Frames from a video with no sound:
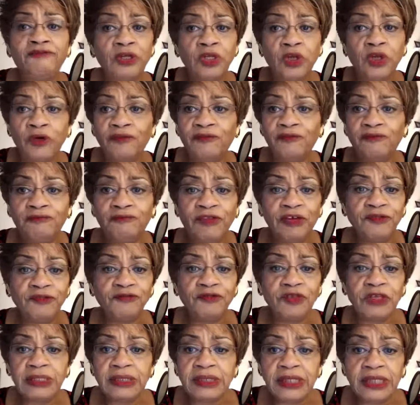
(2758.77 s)
you know
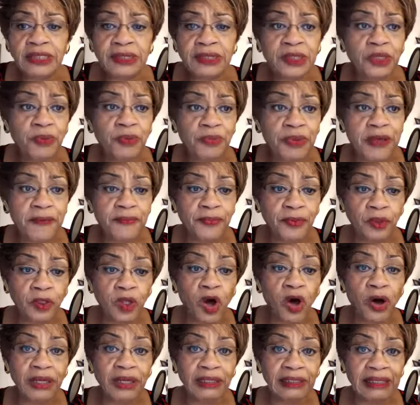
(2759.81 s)
50 60 people
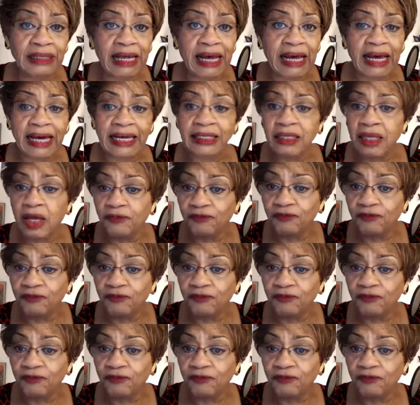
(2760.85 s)
online